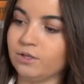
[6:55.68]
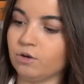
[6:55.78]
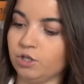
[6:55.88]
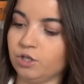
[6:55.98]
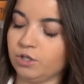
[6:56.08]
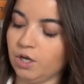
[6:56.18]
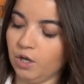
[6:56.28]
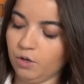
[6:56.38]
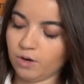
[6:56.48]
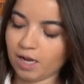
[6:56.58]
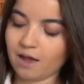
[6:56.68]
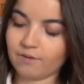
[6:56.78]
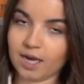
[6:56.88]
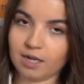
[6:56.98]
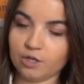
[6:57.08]
gorgeous. You only have
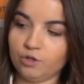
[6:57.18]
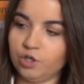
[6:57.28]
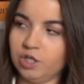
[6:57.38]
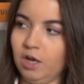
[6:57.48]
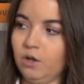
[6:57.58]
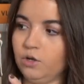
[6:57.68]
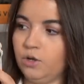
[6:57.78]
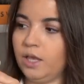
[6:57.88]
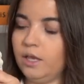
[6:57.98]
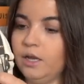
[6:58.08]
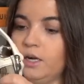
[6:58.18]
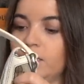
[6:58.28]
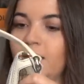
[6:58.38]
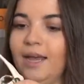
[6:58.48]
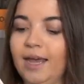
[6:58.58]
like Gucci logo
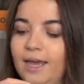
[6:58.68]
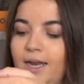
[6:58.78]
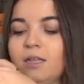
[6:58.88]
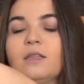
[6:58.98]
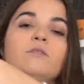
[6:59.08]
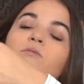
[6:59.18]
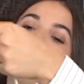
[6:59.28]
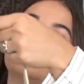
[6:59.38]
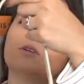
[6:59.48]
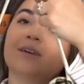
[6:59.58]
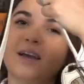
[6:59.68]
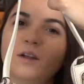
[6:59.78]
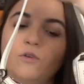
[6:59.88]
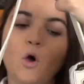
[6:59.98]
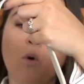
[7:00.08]
here, and this one is
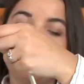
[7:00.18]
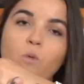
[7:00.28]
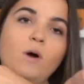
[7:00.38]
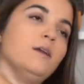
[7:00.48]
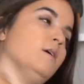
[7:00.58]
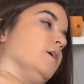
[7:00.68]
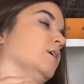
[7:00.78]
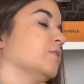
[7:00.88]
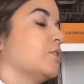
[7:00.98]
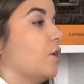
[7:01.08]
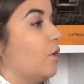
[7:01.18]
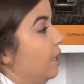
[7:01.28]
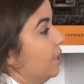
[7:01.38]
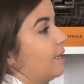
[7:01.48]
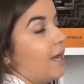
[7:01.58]
kind of a hobo one, so
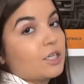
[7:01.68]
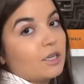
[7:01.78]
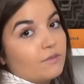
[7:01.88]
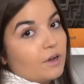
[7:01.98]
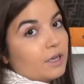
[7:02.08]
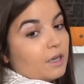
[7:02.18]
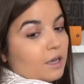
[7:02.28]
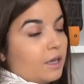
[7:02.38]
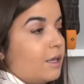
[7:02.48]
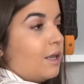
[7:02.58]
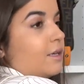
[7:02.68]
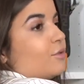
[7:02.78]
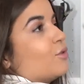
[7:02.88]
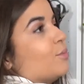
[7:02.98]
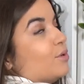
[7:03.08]
it's actually very like
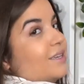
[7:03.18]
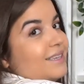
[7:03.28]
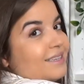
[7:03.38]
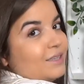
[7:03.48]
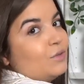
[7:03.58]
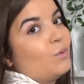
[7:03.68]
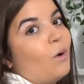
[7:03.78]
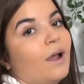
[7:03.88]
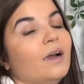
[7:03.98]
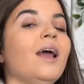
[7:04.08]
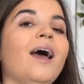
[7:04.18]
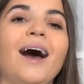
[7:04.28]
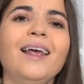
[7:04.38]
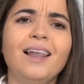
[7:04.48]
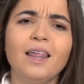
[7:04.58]
super easy to wear.
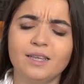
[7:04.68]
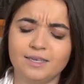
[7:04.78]
I love this